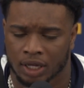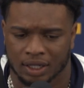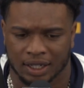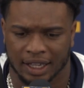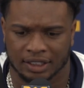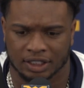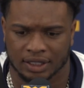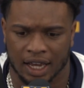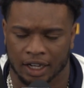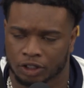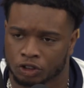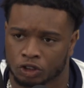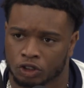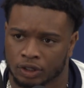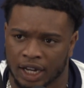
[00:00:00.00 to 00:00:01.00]
Like, just eye
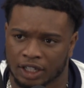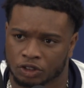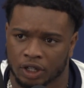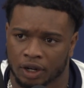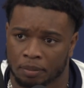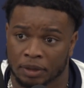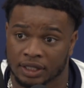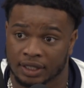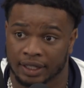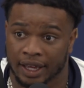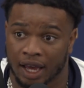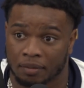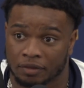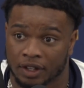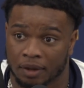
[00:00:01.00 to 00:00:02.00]
control, not trying to miss the
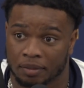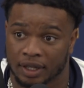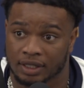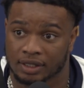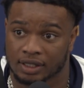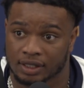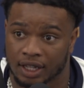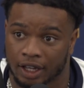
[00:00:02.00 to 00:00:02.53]
gap, if that made sense.